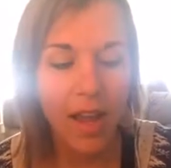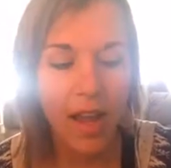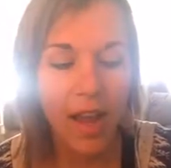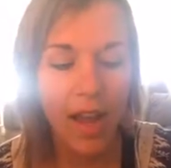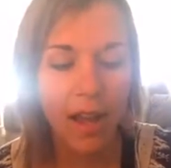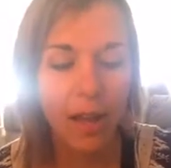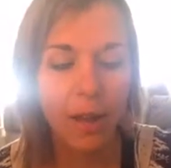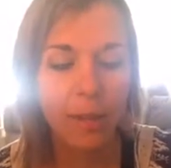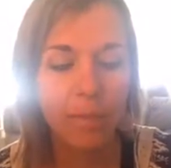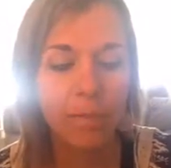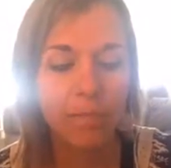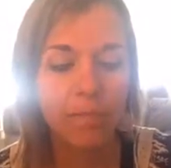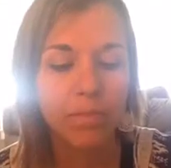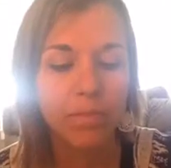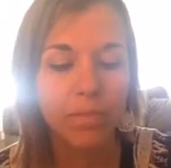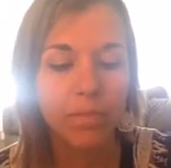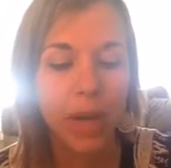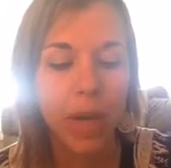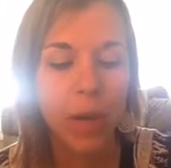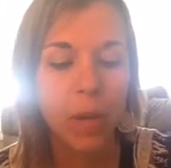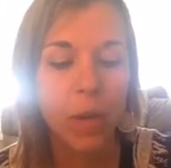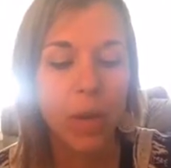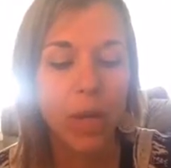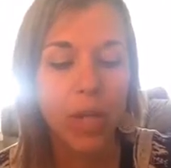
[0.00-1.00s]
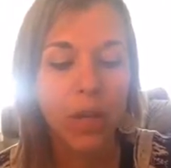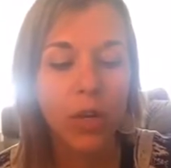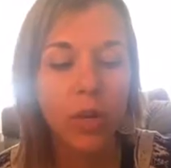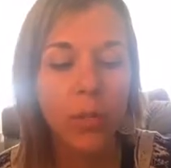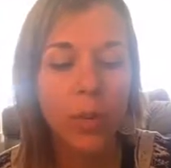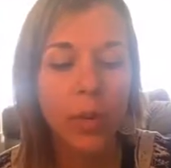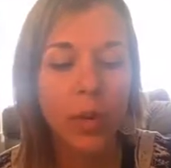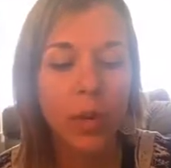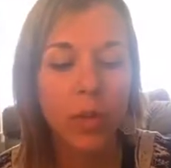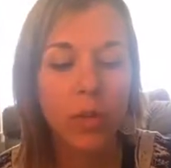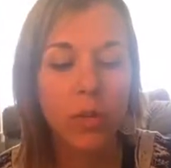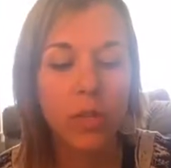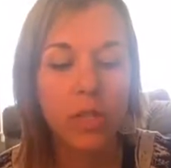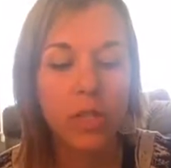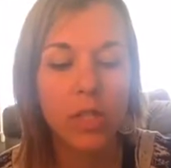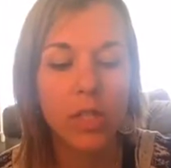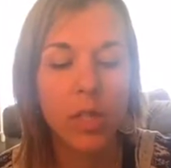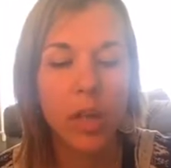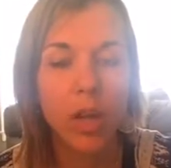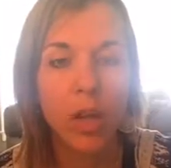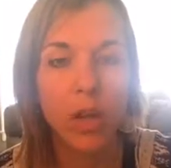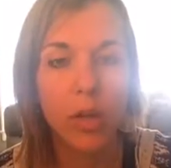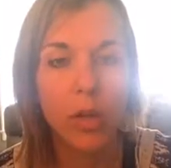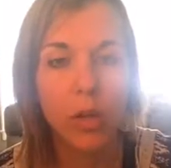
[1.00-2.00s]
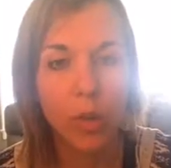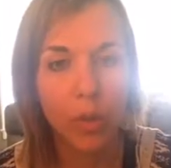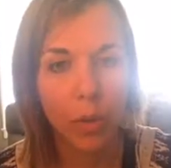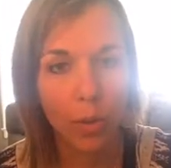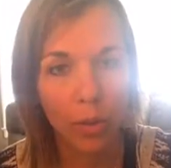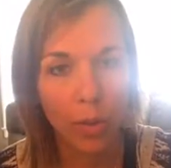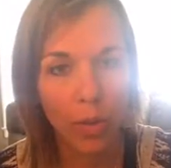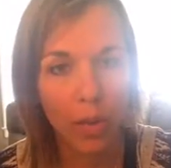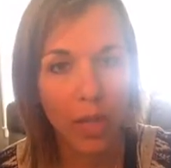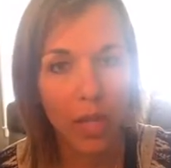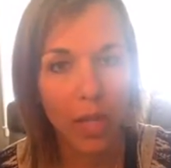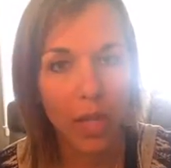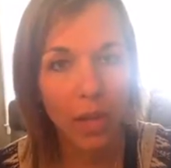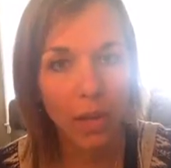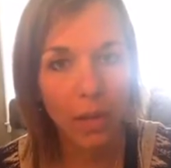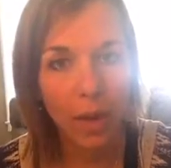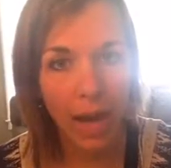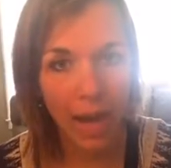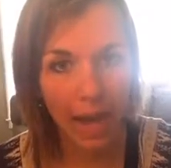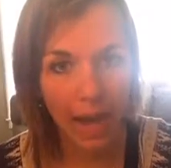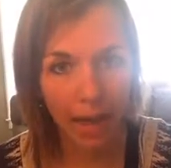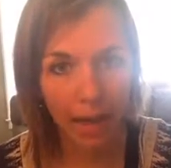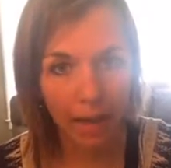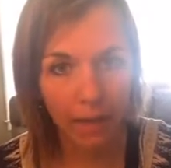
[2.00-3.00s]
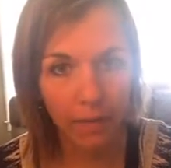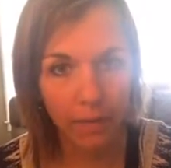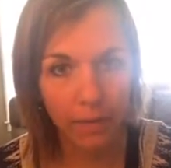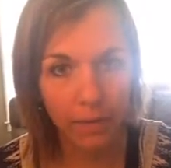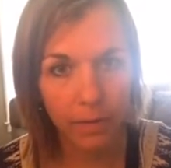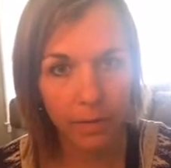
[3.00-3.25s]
I want you to post a goal that you have